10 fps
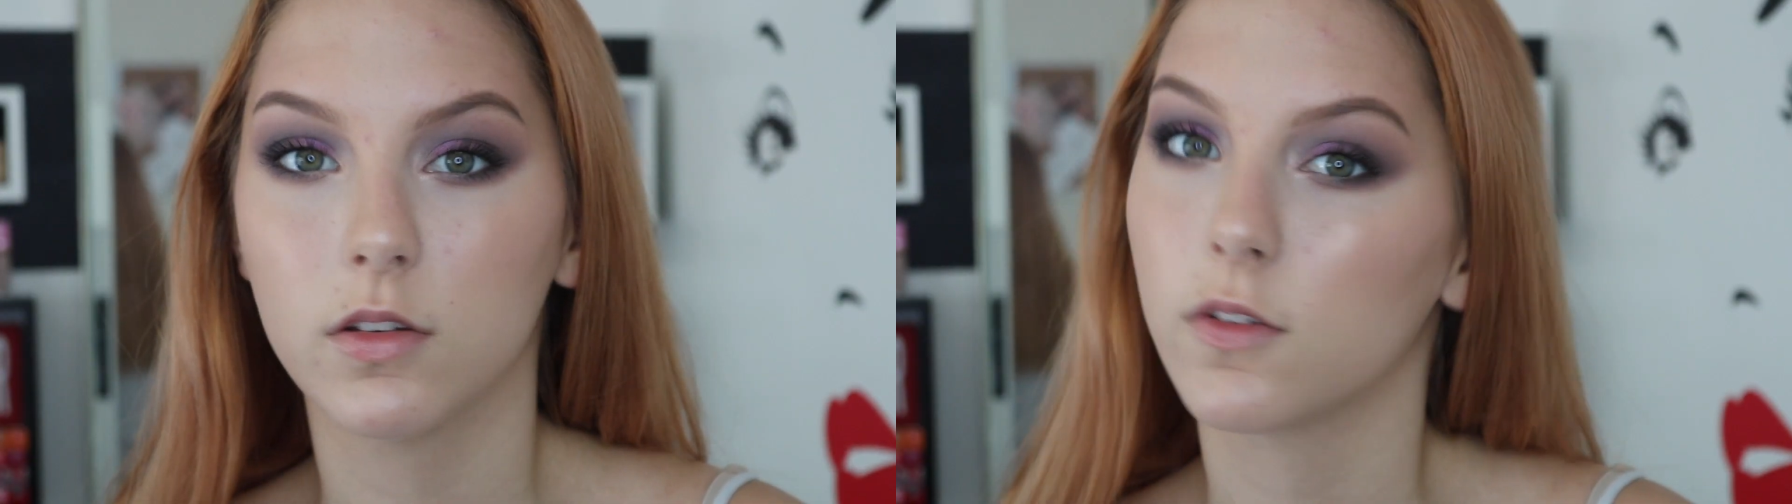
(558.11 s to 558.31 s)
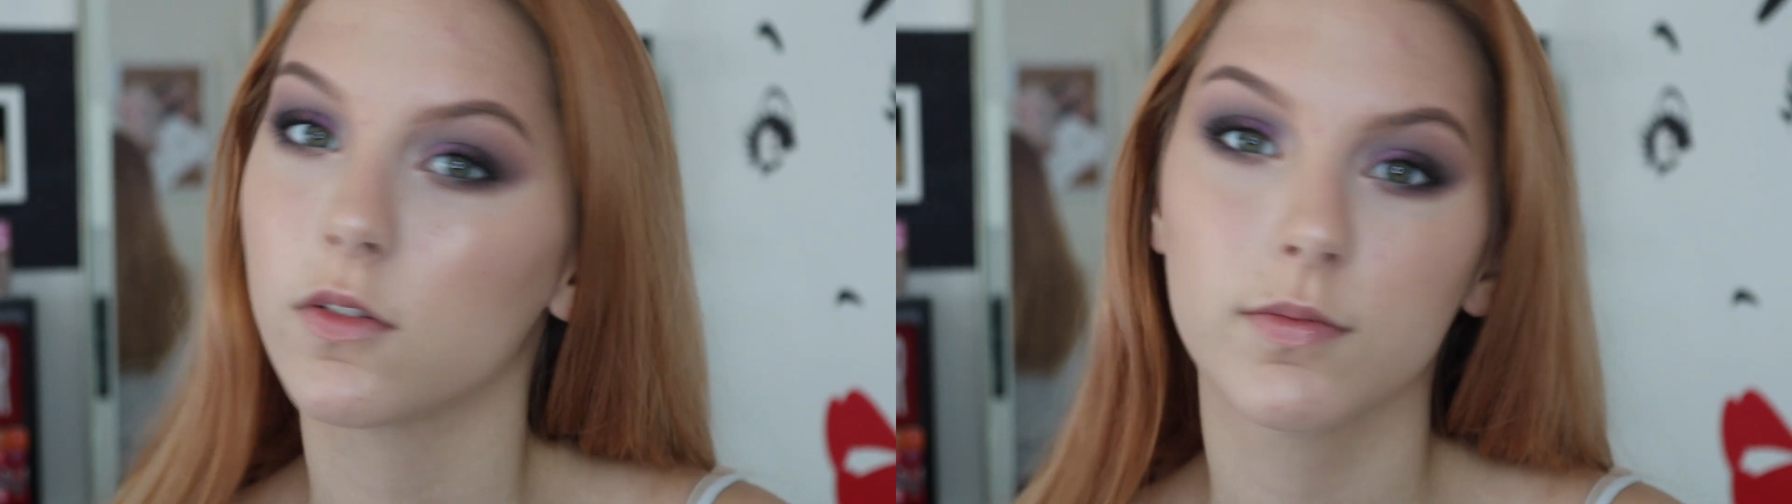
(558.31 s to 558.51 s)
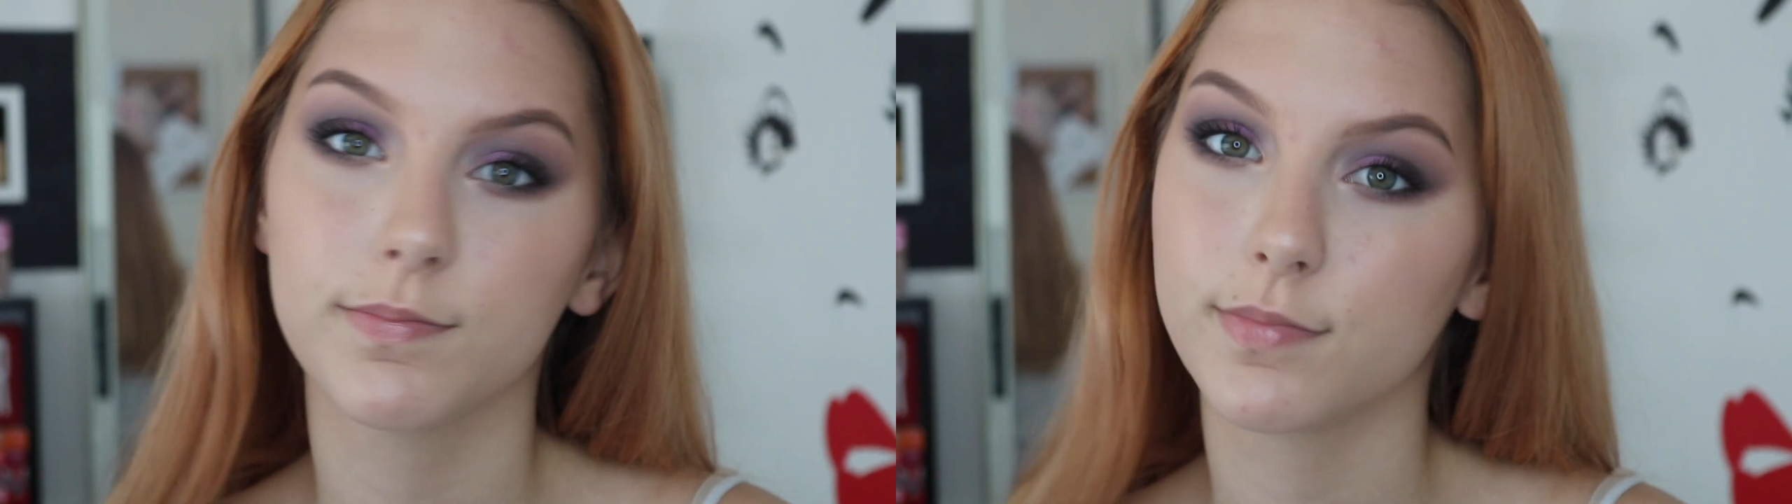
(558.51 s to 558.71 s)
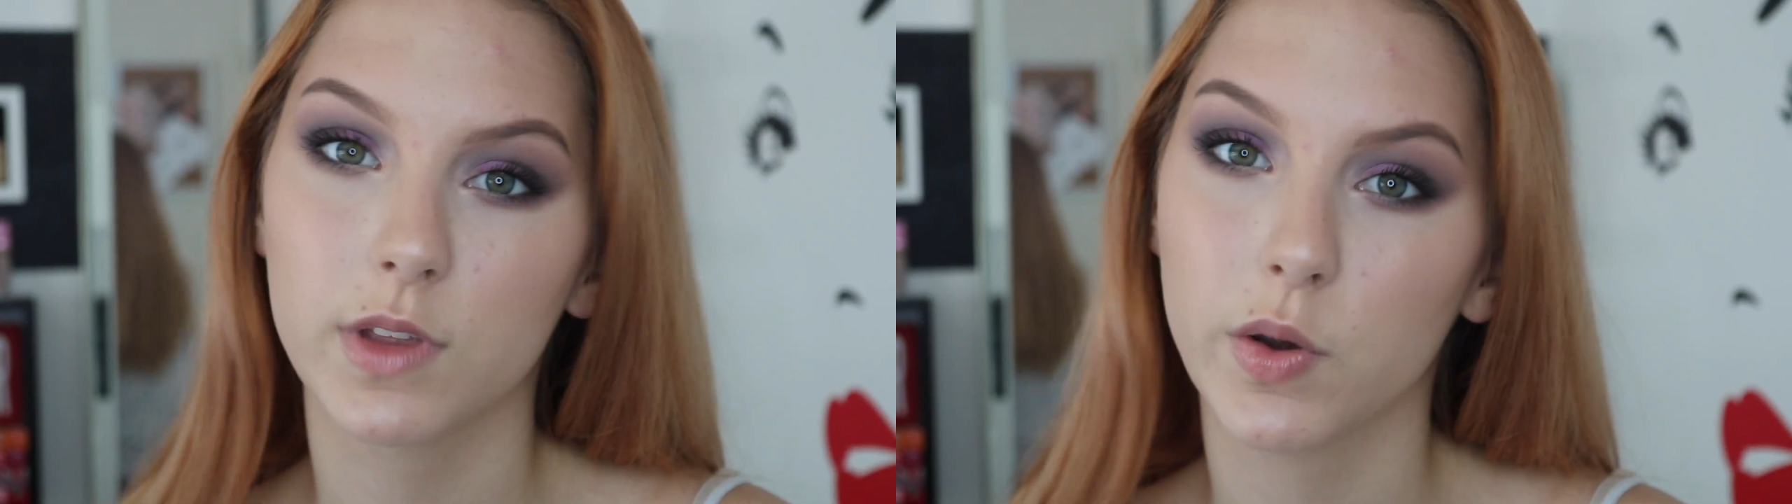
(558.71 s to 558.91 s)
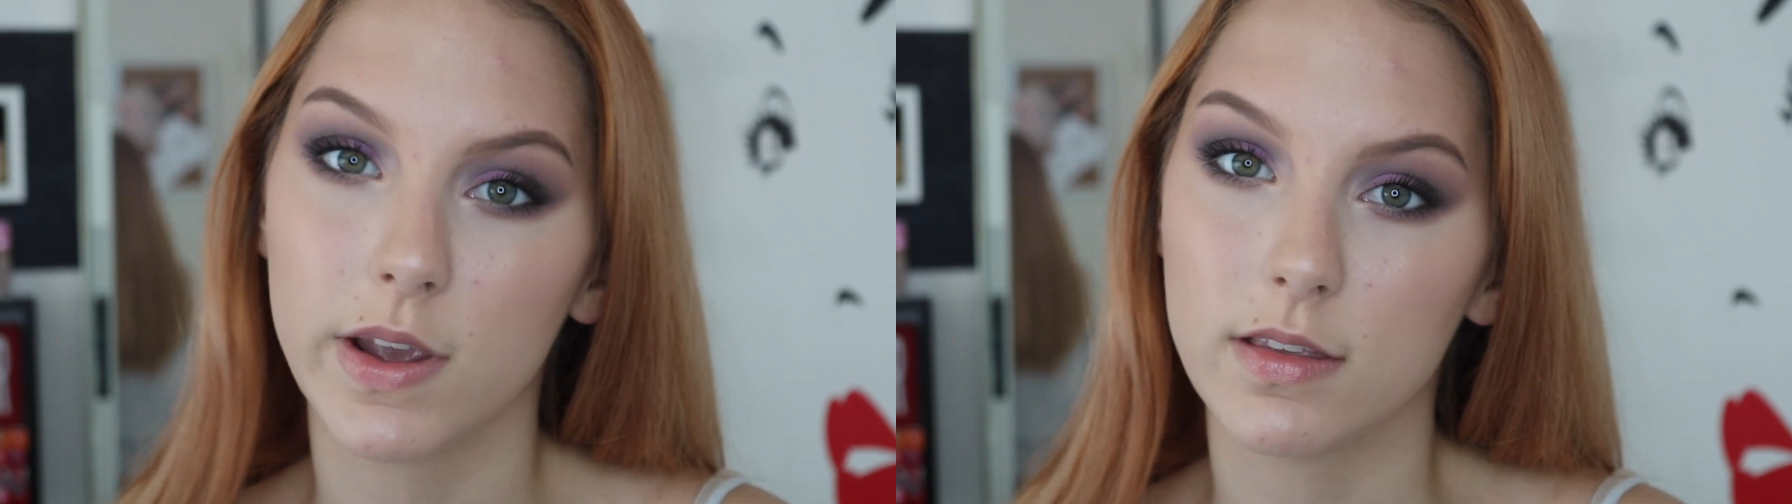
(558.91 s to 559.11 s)
just
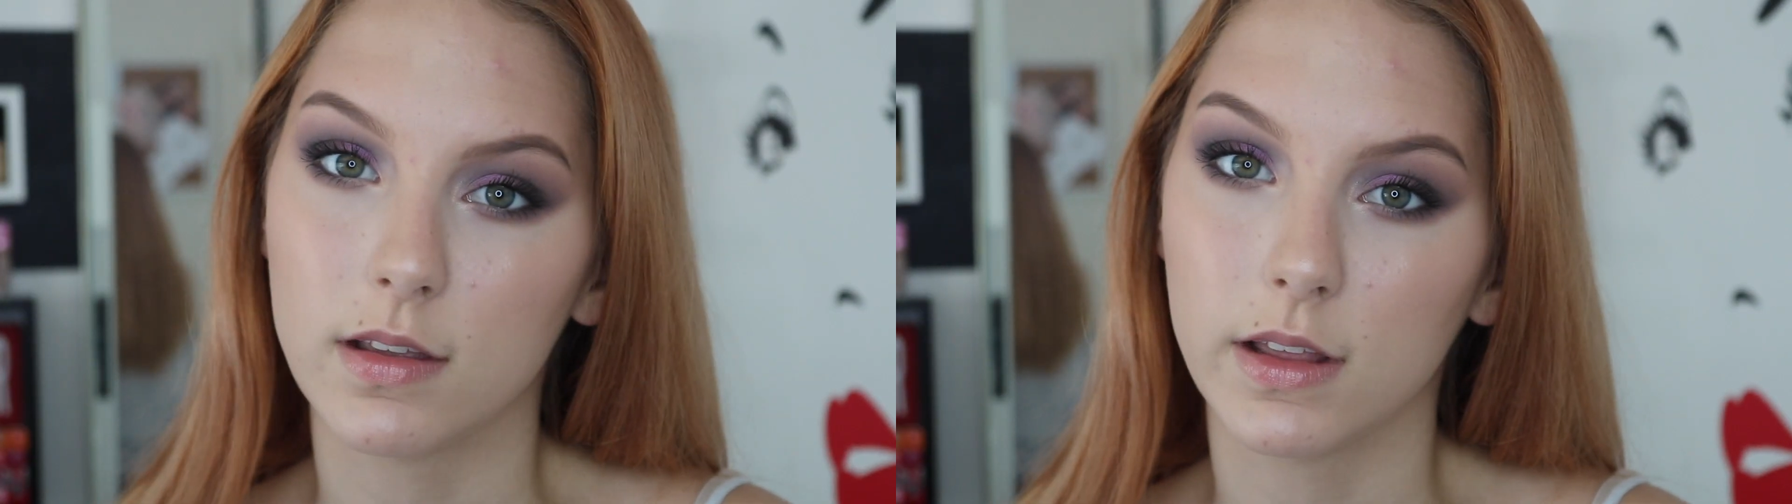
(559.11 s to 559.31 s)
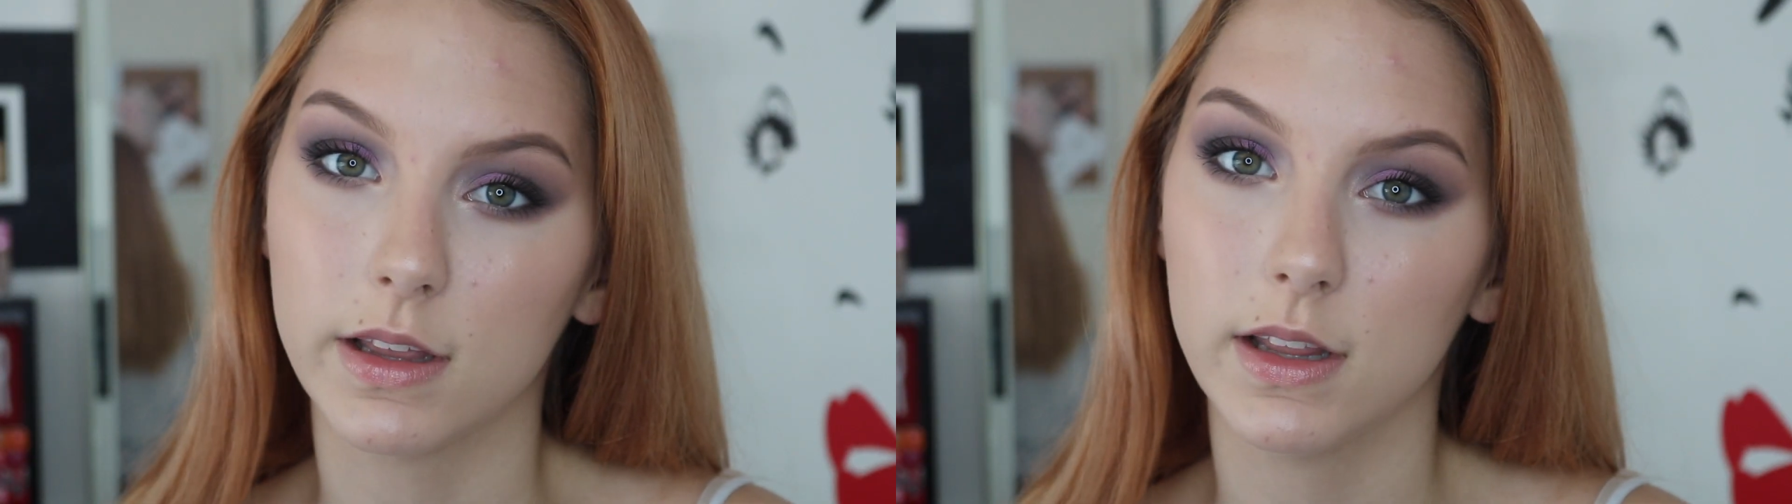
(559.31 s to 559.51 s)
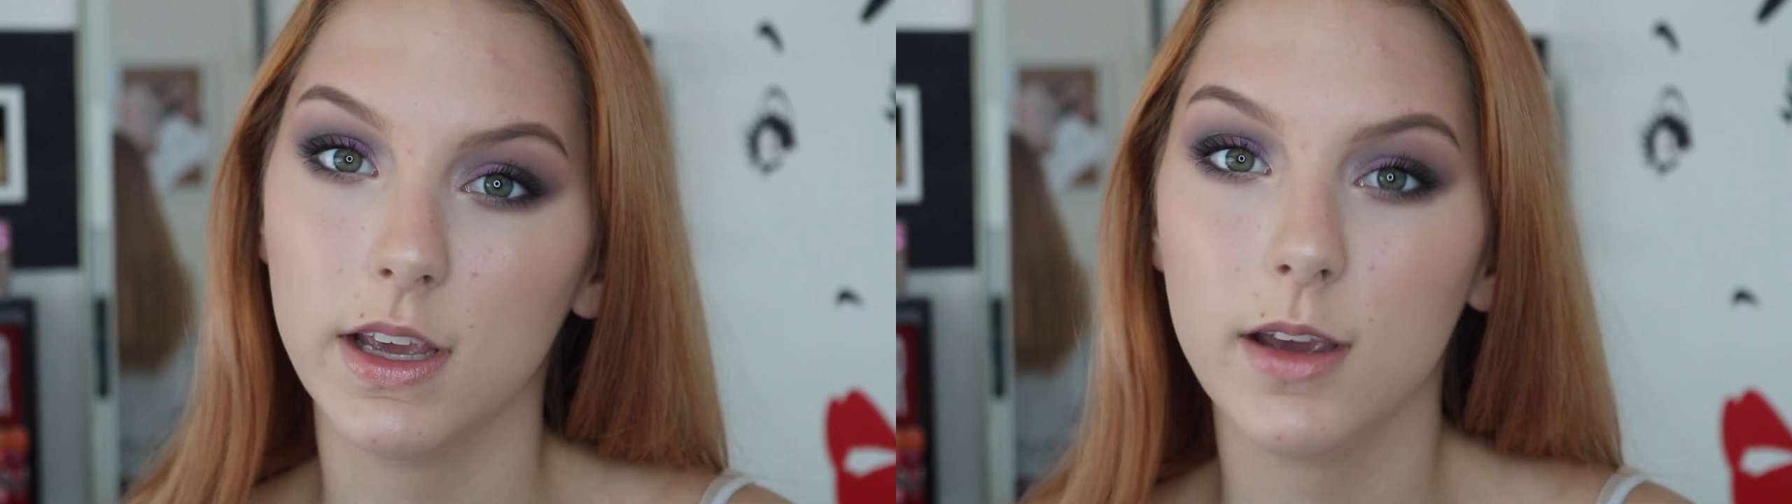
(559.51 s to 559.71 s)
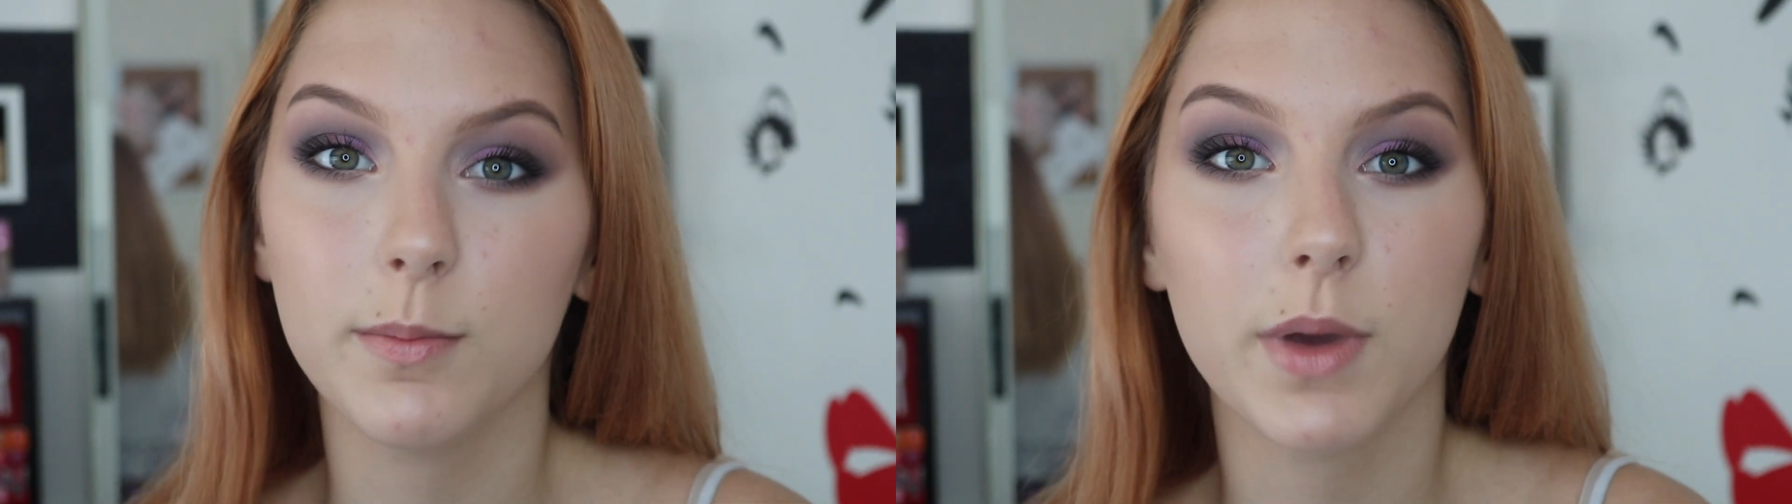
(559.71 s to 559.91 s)
crazy lately,